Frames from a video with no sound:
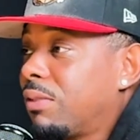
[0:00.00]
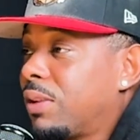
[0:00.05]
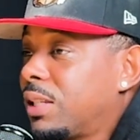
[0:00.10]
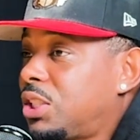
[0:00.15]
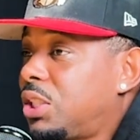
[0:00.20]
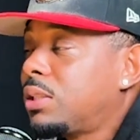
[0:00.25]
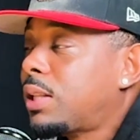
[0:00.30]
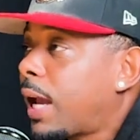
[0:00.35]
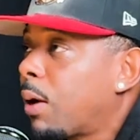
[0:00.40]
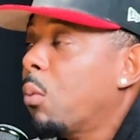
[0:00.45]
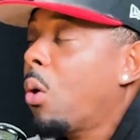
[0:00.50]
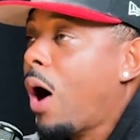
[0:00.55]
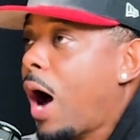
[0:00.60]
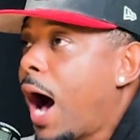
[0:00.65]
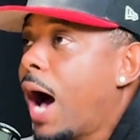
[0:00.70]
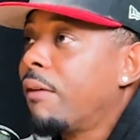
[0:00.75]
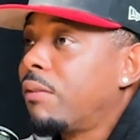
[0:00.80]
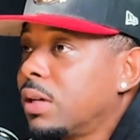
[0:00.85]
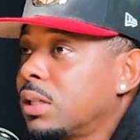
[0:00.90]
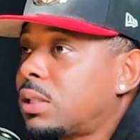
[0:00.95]
Like, she's like, well,
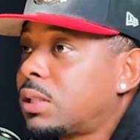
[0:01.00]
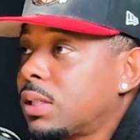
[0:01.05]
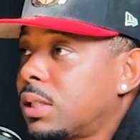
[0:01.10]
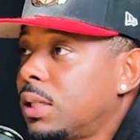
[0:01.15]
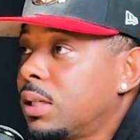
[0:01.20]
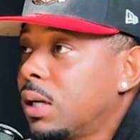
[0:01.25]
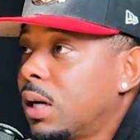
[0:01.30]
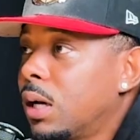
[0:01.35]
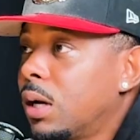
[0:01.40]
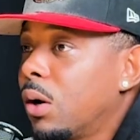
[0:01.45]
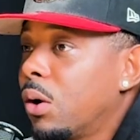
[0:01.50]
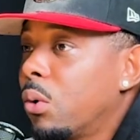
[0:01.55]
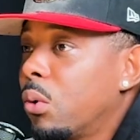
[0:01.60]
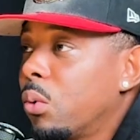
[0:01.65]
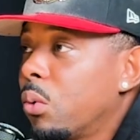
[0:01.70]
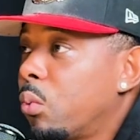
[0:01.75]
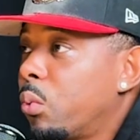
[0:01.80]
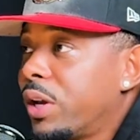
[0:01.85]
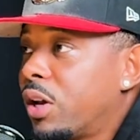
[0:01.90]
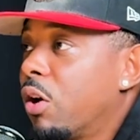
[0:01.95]
obviously
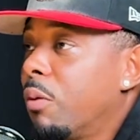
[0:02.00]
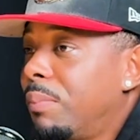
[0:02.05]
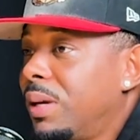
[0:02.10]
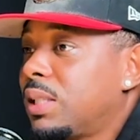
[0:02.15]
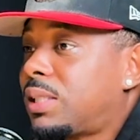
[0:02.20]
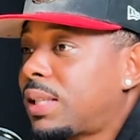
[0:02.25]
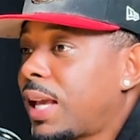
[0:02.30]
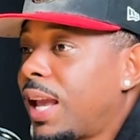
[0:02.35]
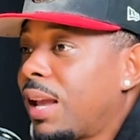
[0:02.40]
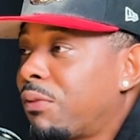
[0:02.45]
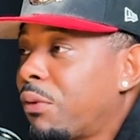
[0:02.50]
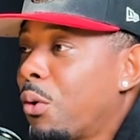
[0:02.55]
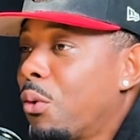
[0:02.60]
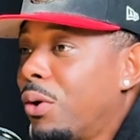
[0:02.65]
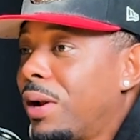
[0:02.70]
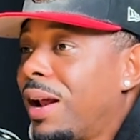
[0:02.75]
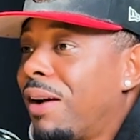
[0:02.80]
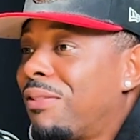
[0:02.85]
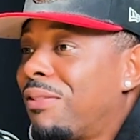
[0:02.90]
we gonna be safe or whatever